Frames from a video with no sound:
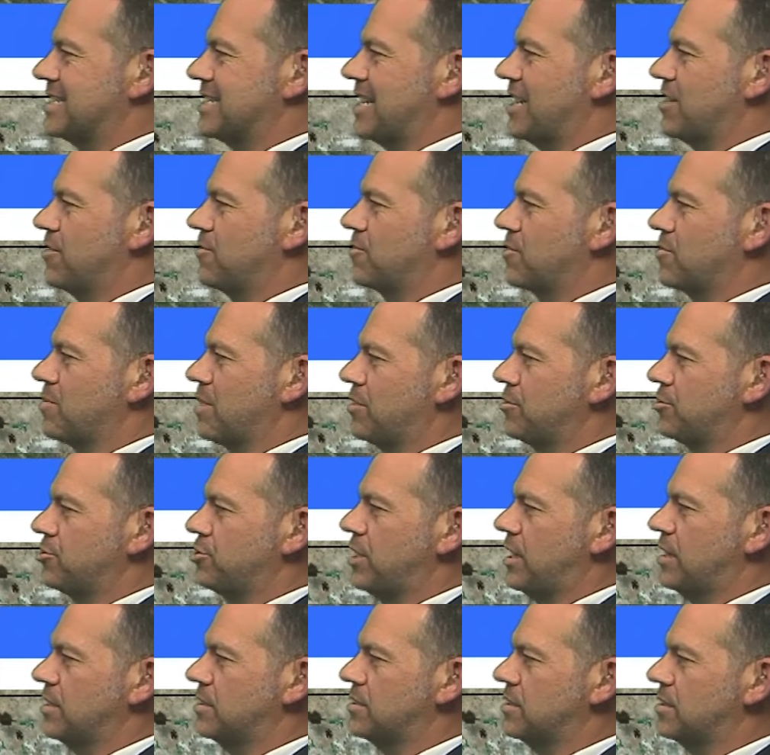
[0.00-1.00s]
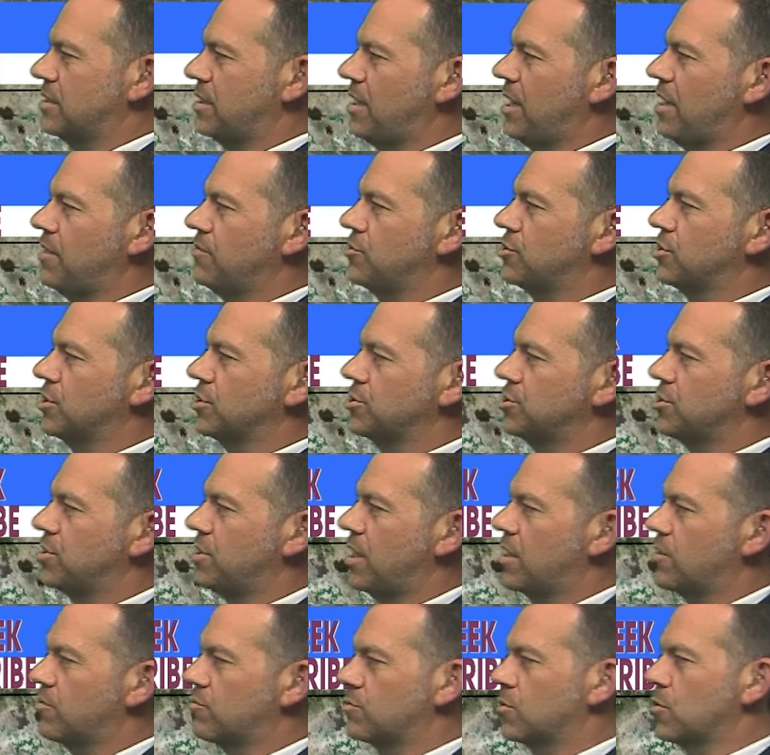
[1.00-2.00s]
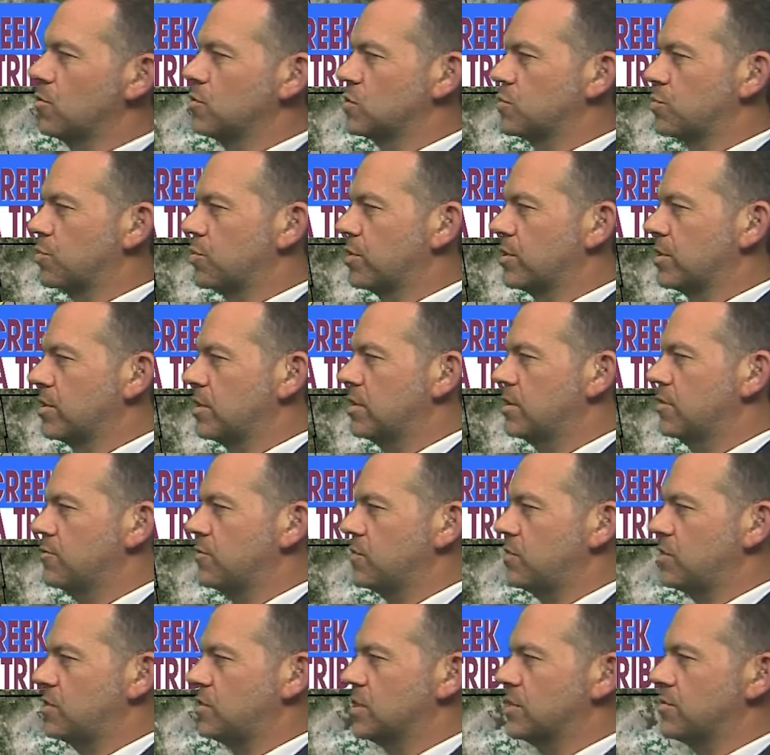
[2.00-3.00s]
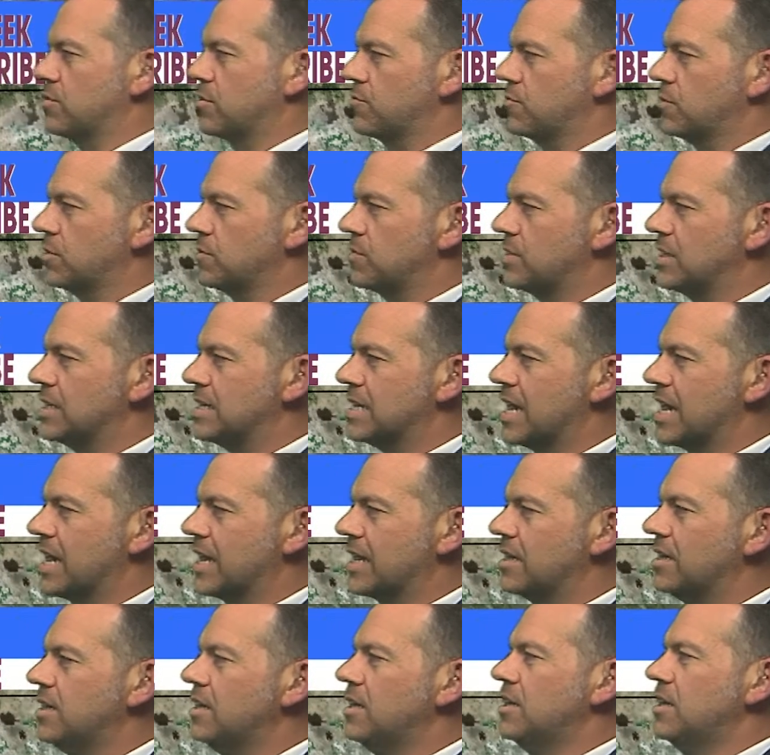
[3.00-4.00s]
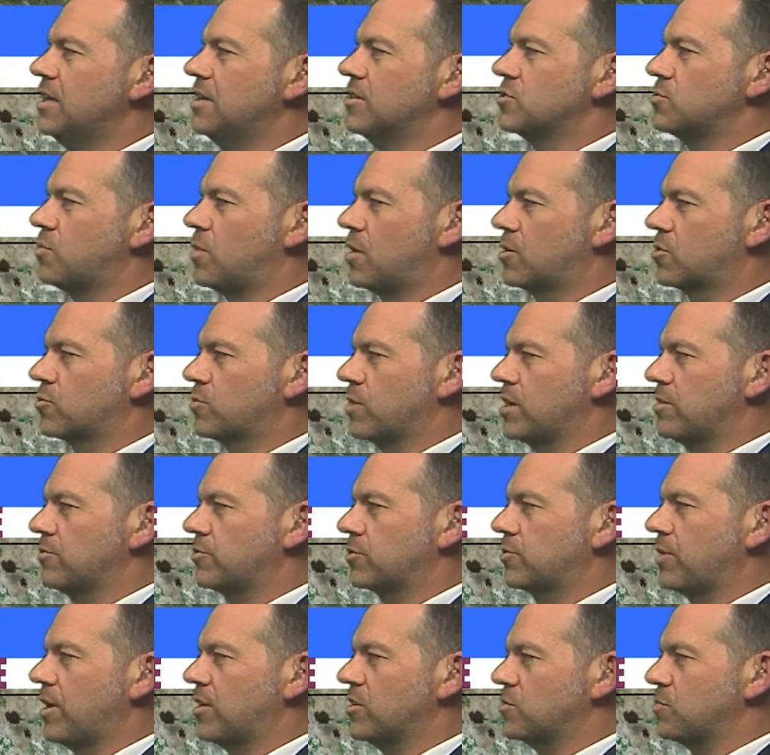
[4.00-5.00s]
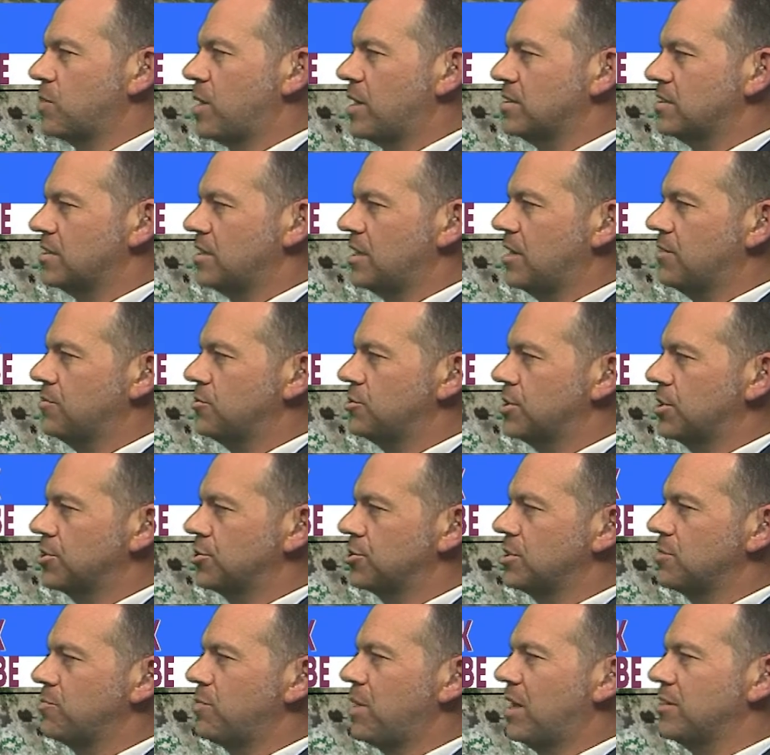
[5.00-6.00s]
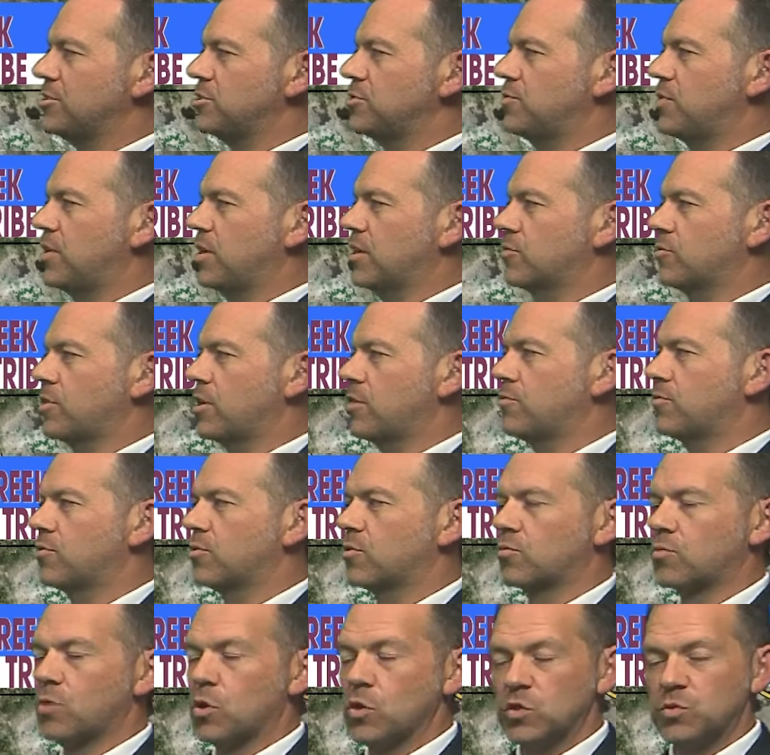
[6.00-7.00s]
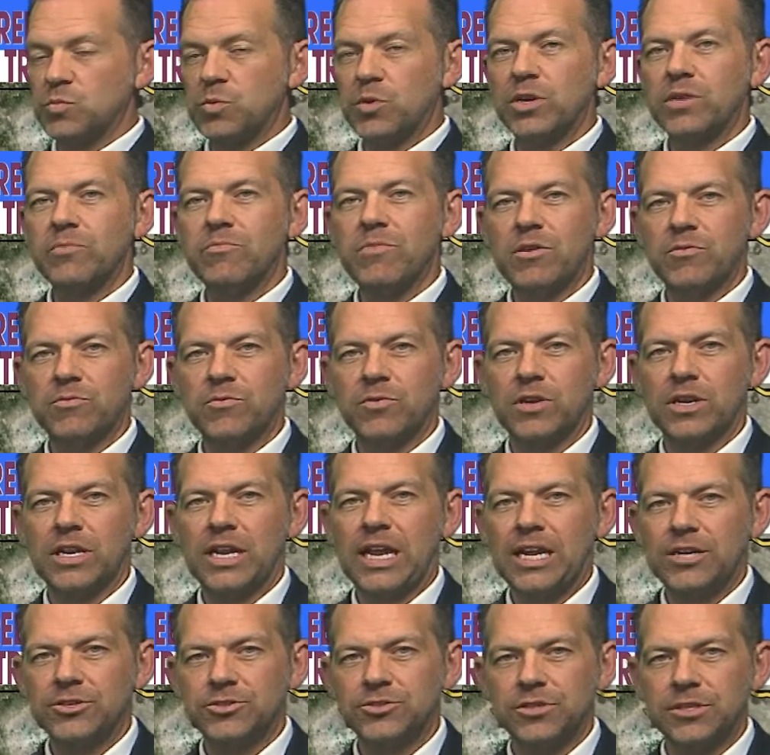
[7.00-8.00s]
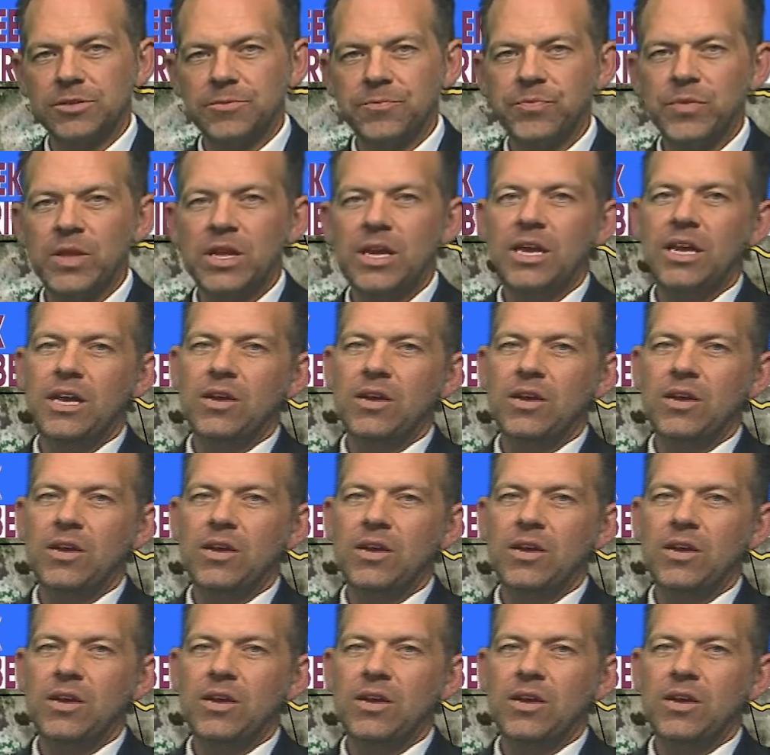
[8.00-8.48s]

aside for Mount Shasta, Cave Junction, and Roseburg, 57 to 59. Tomorrow, rain for Grants Pass and Cave Junction, patchy fog and rain for Roseburg, Medford, and Ashland.